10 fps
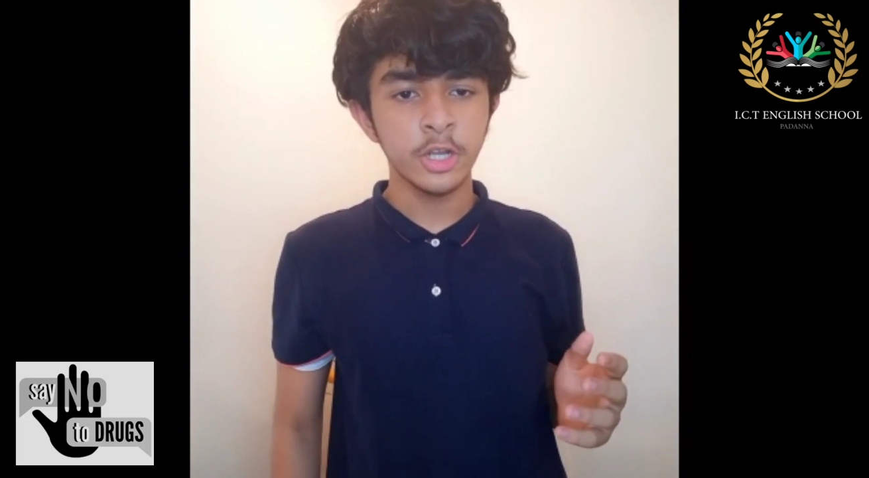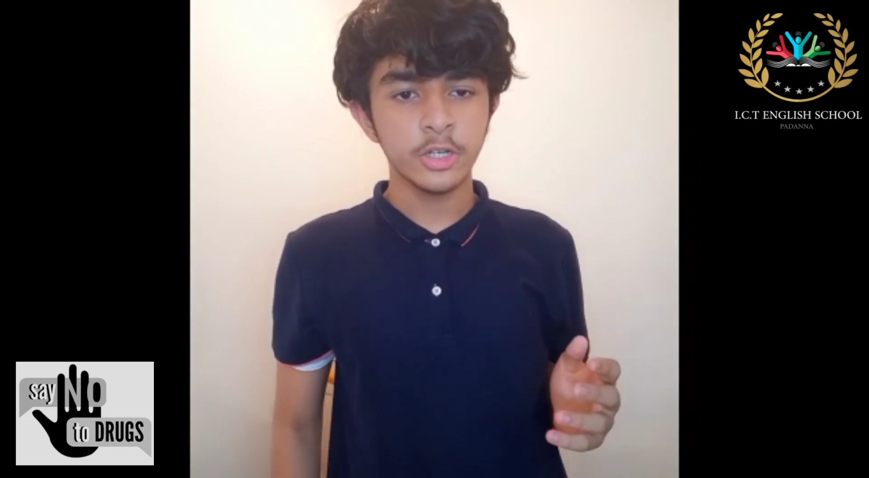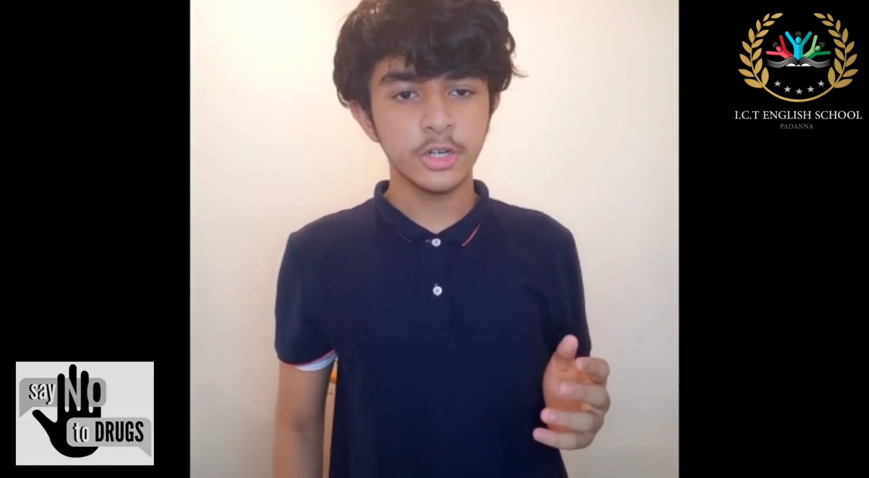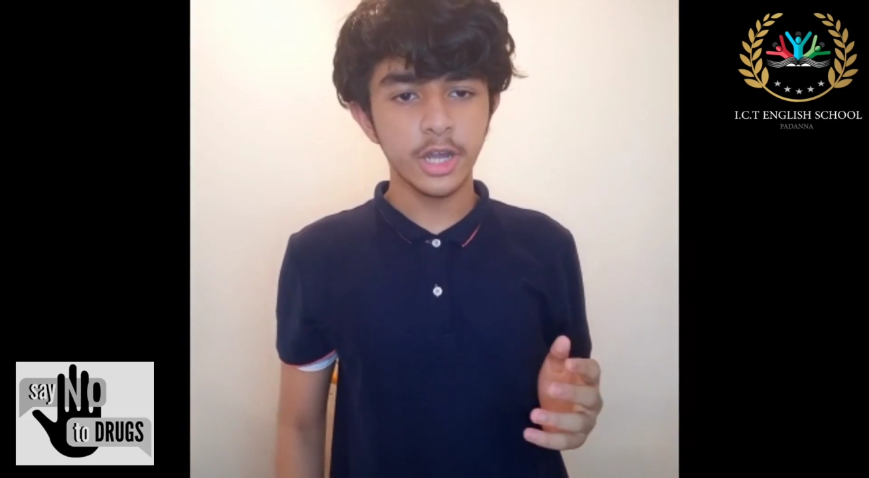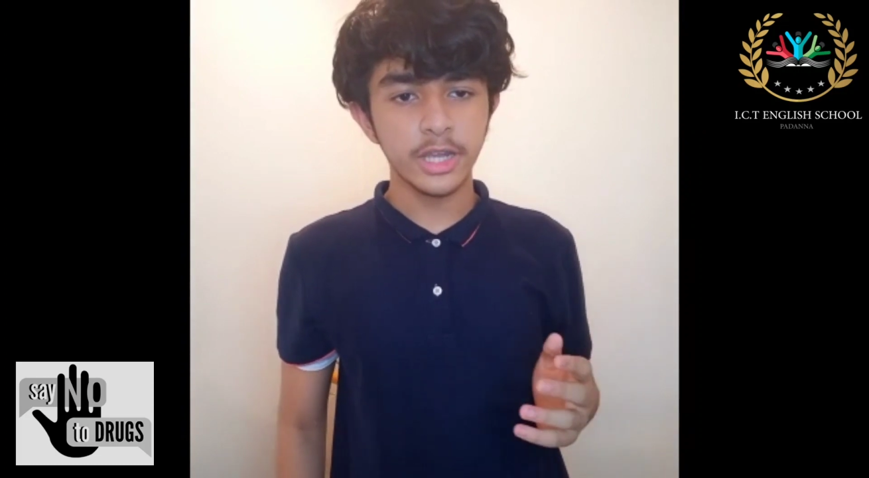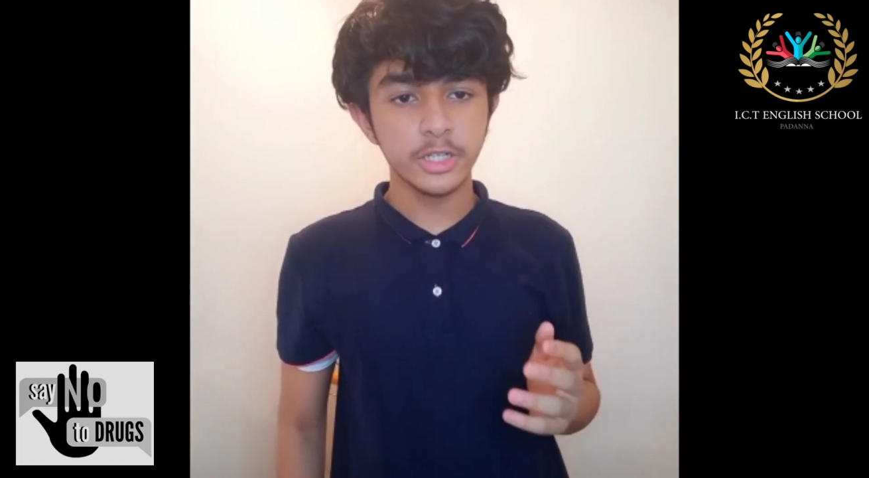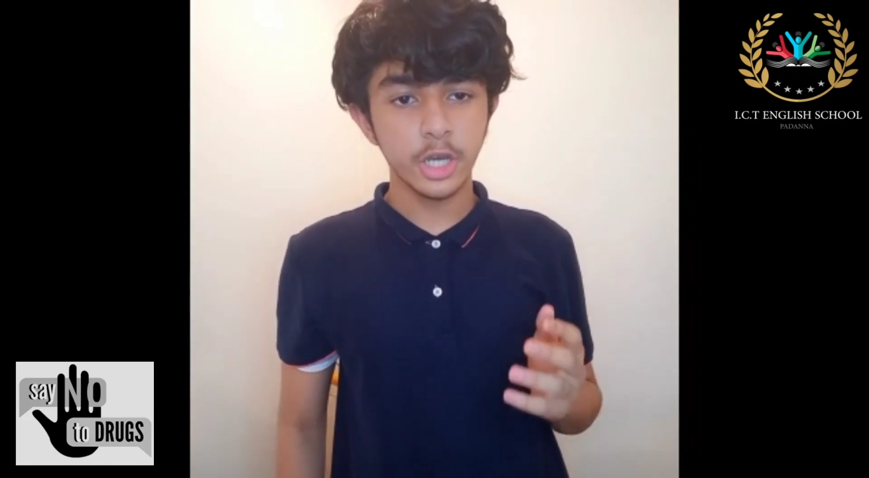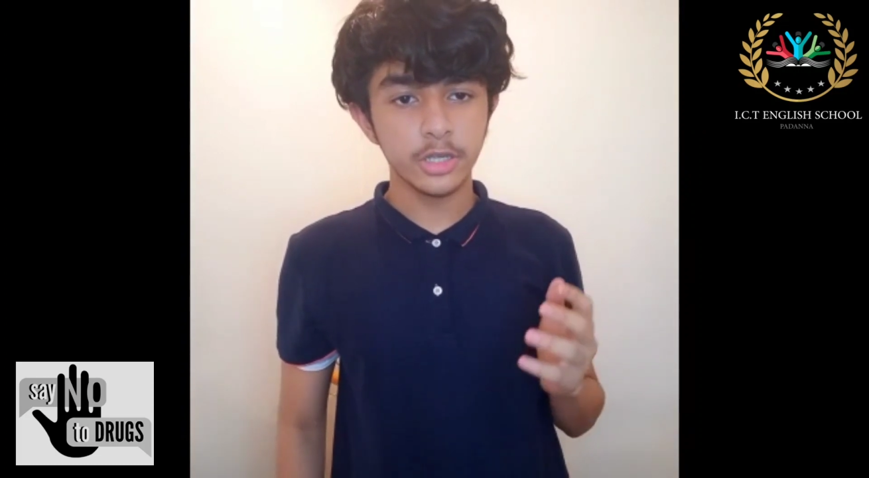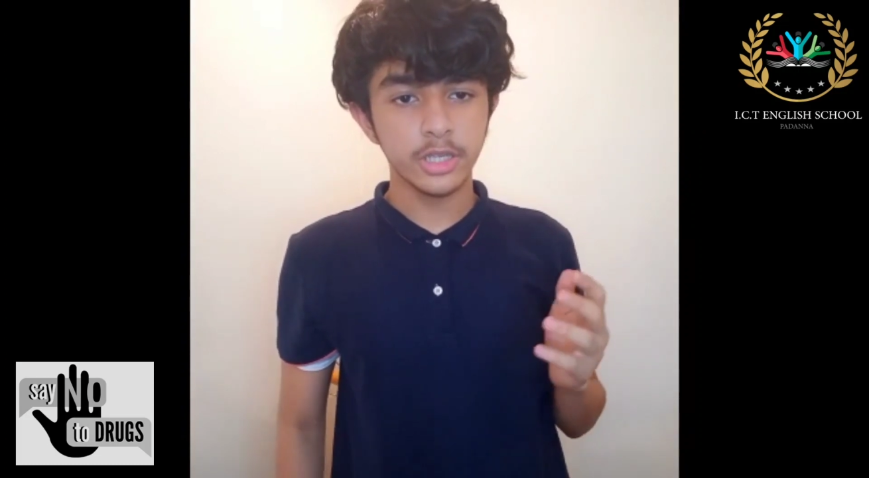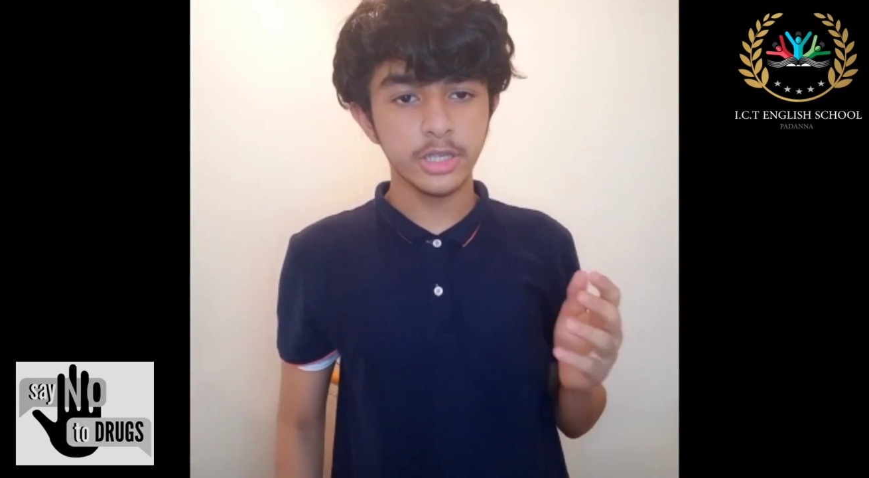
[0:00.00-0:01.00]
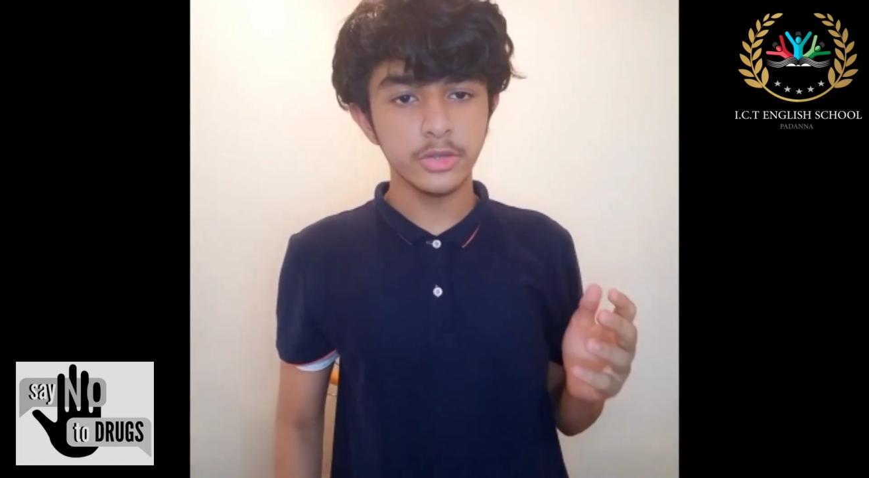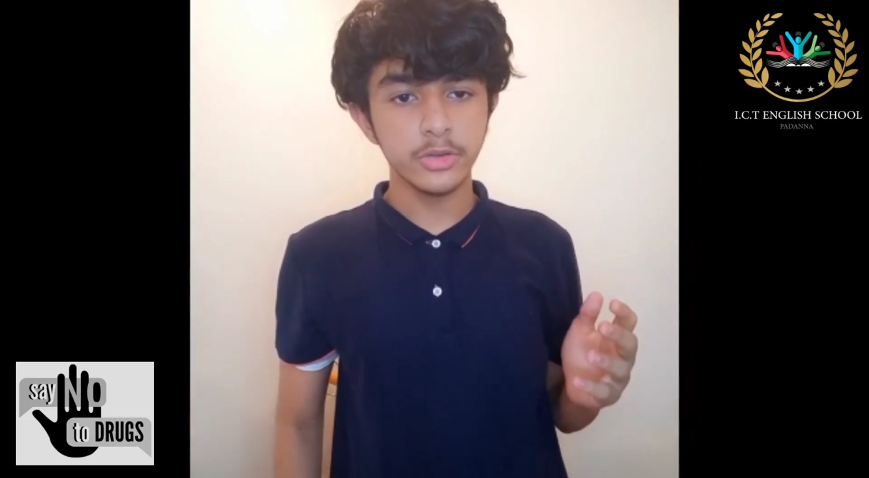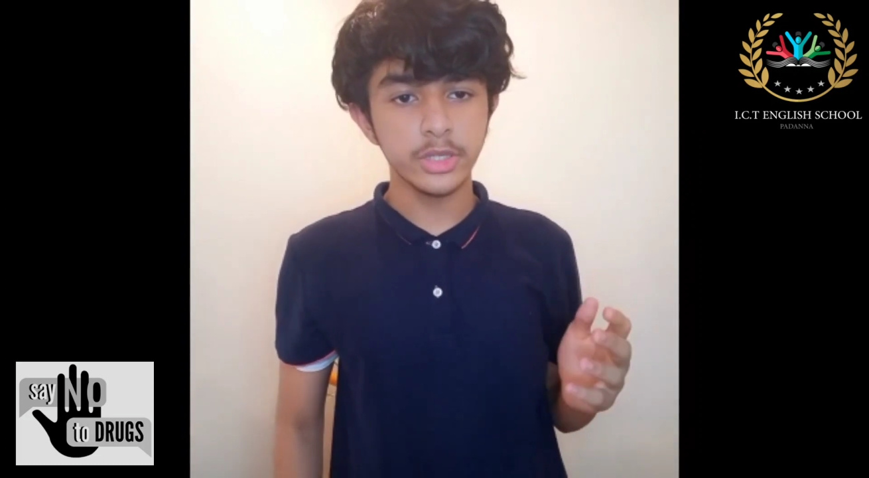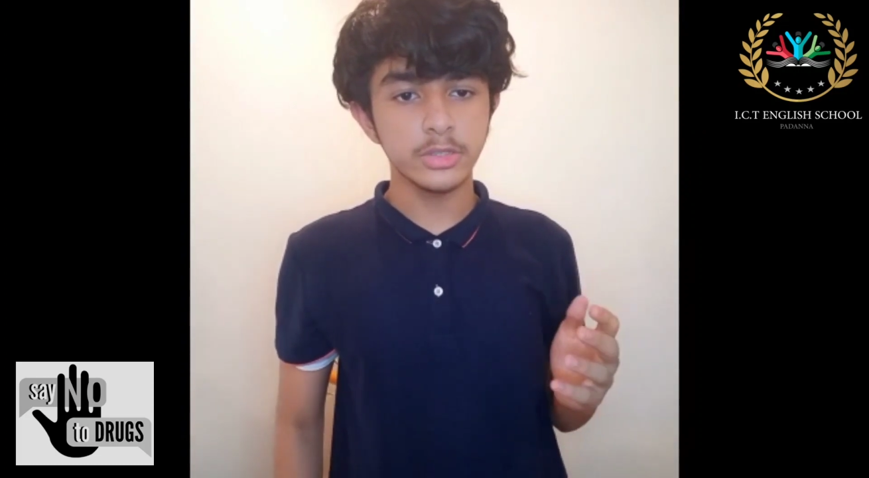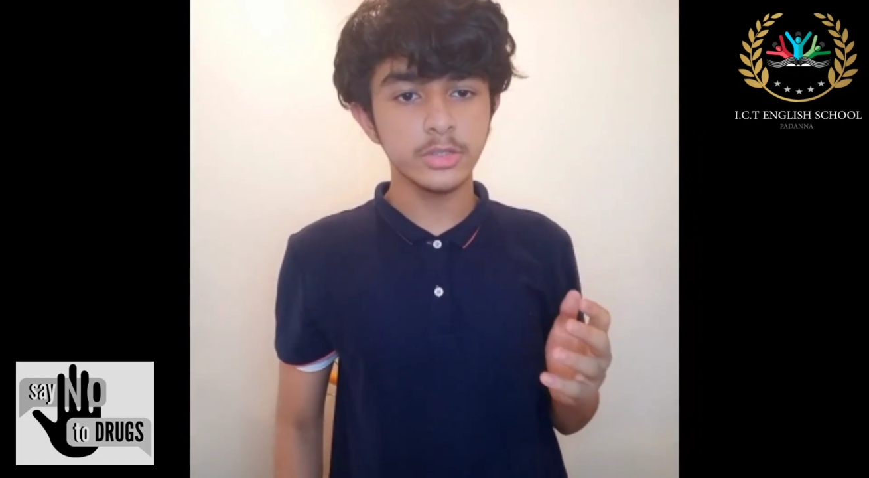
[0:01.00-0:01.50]
try talking you
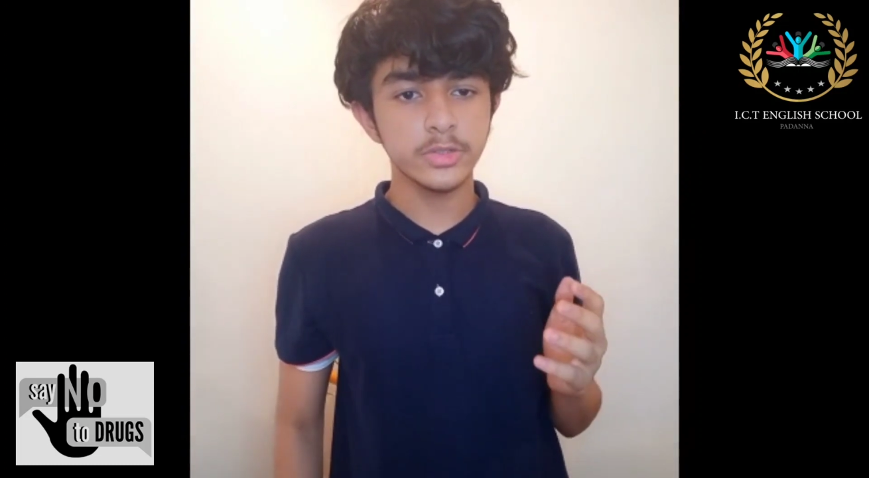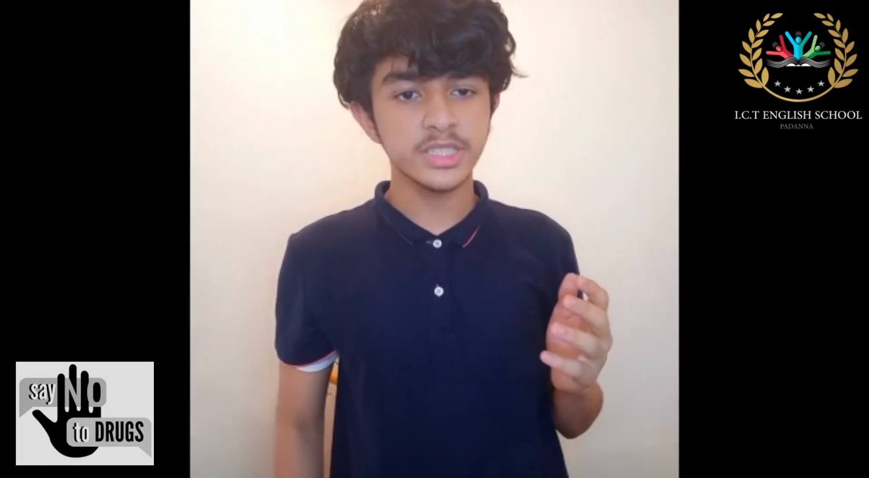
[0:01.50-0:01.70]
into doing